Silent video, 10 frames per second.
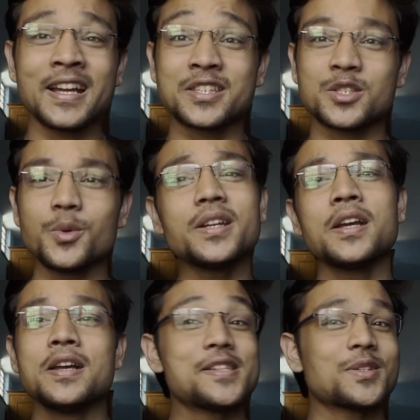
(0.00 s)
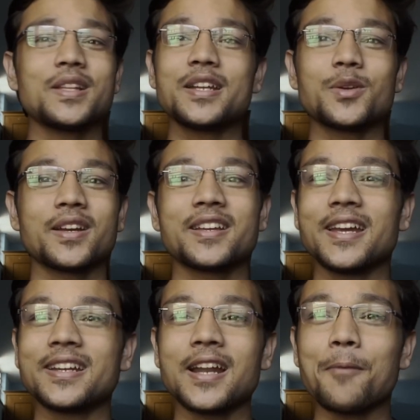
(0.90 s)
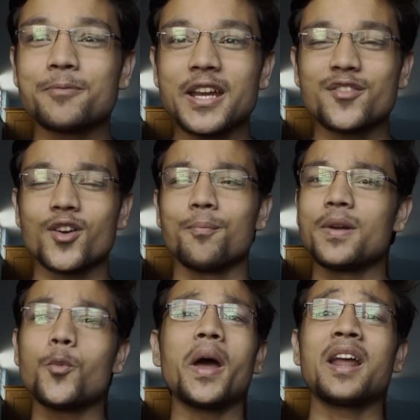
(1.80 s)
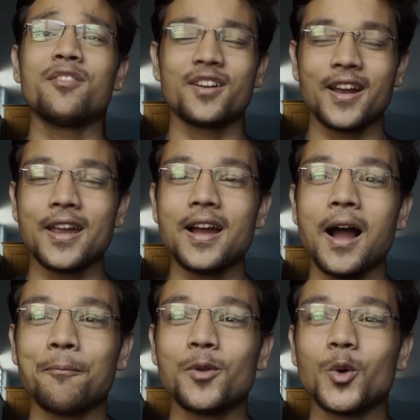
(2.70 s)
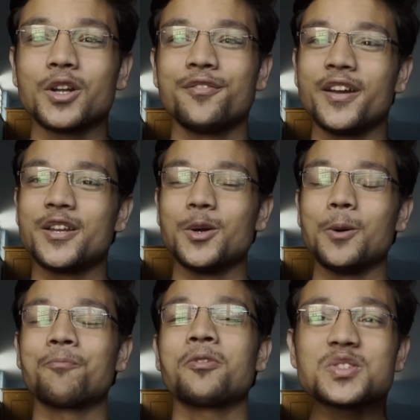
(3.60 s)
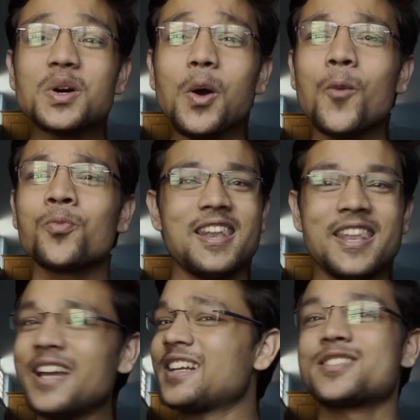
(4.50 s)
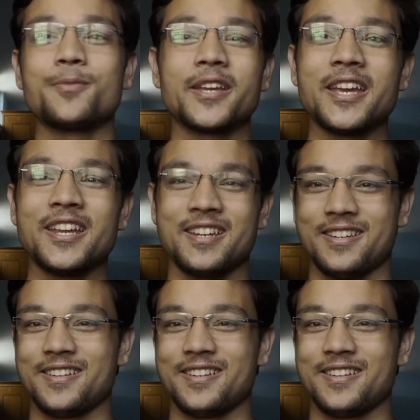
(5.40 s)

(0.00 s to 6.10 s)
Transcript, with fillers: next to it so that you can get an update from me whenever I upload a video. So let us begin.